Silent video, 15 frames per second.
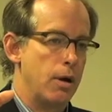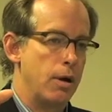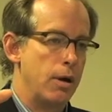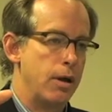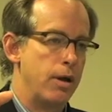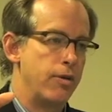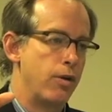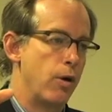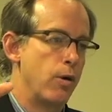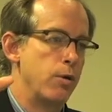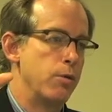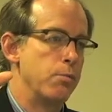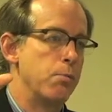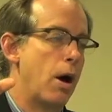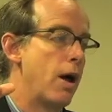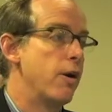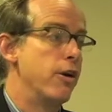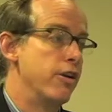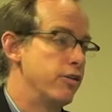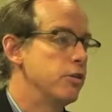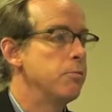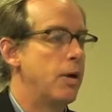his own
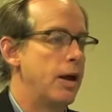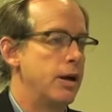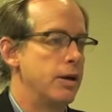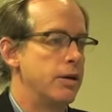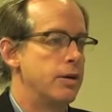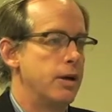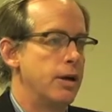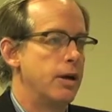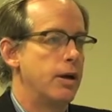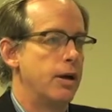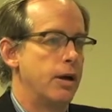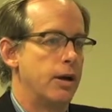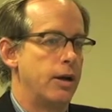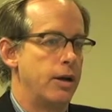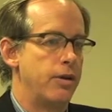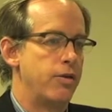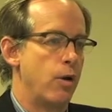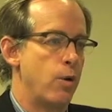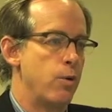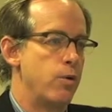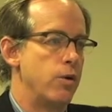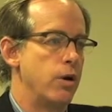modernism and uh, his
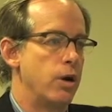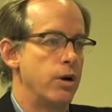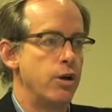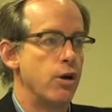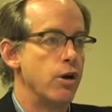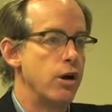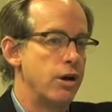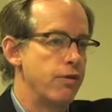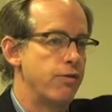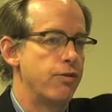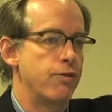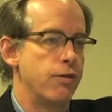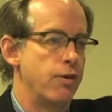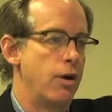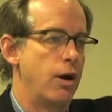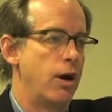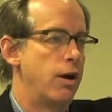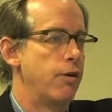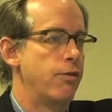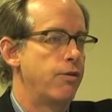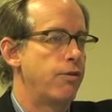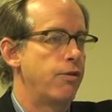own uh, yearning
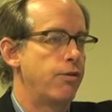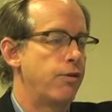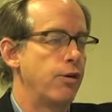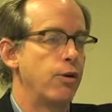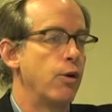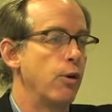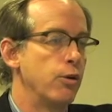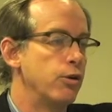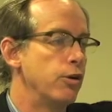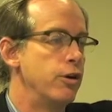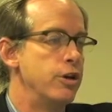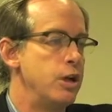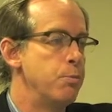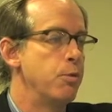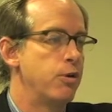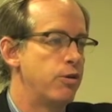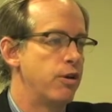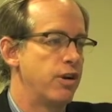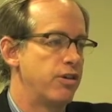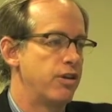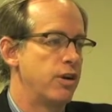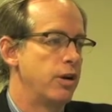uh, for an older and deeper
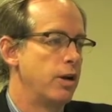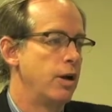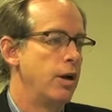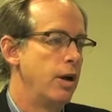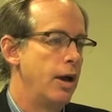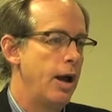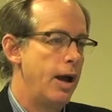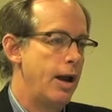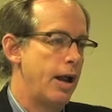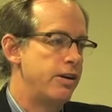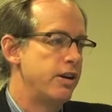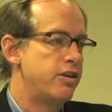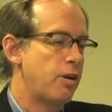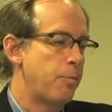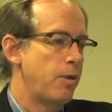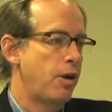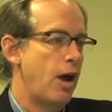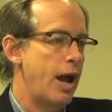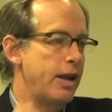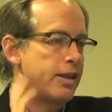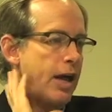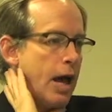tradition. And I did something
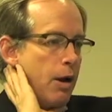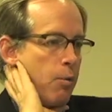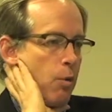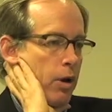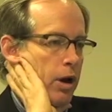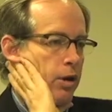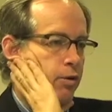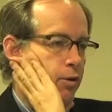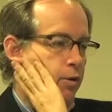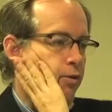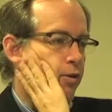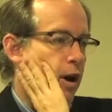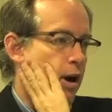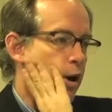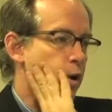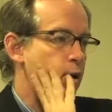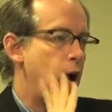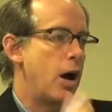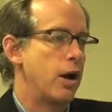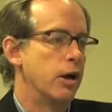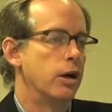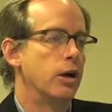like that, working through Flannery
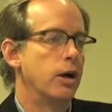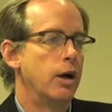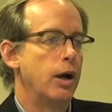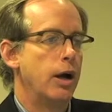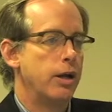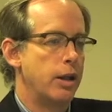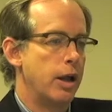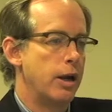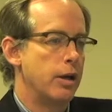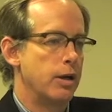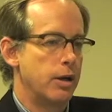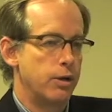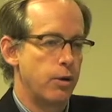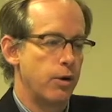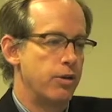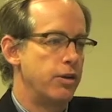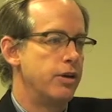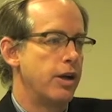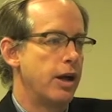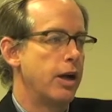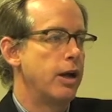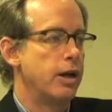O'Connor and then Dorothy
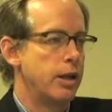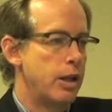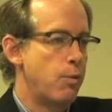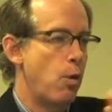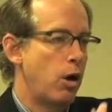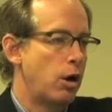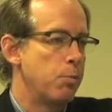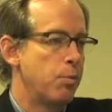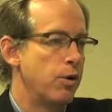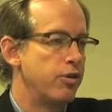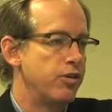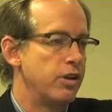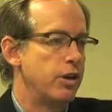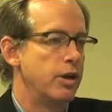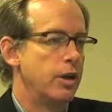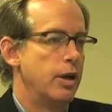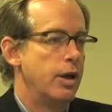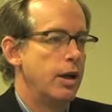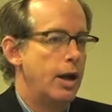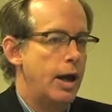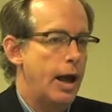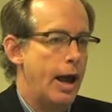Day and then Walker Percy.
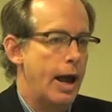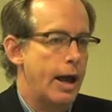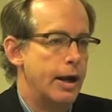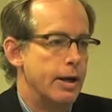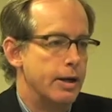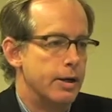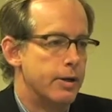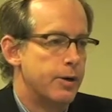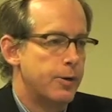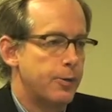And